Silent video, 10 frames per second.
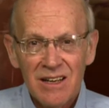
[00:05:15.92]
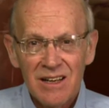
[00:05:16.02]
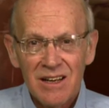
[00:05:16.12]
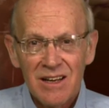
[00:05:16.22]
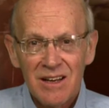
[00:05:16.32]

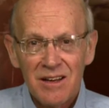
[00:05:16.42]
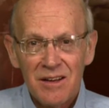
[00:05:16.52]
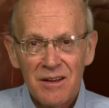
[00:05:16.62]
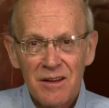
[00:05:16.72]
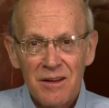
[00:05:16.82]

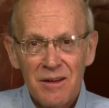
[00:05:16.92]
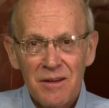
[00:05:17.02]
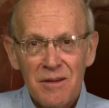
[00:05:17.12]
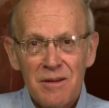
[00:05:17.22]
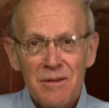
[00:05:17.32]

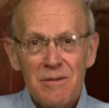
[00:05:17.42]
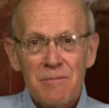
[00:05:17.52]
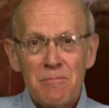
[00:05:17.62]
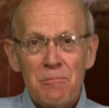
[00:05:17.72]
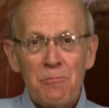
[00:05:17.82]

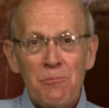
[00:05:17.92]
(no one is talking)